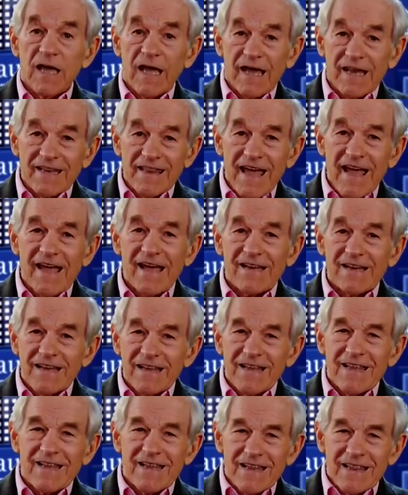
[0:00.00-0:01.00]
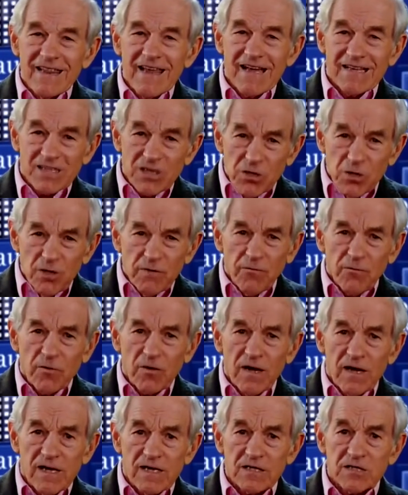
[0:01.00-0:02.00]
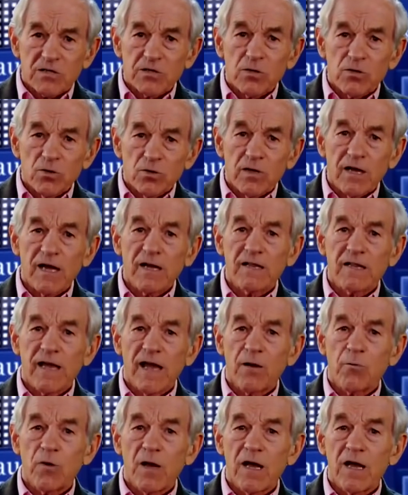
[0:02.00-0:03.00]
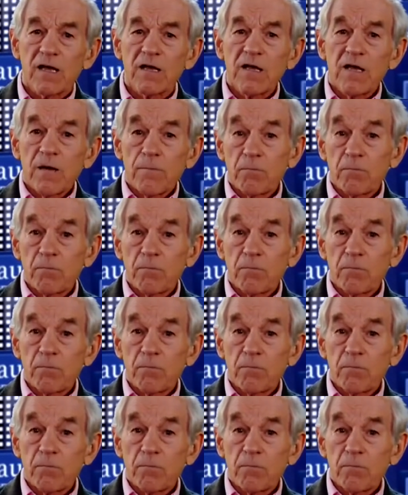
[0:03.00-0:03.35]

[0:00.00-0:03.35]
and that's good for us to look at it that way.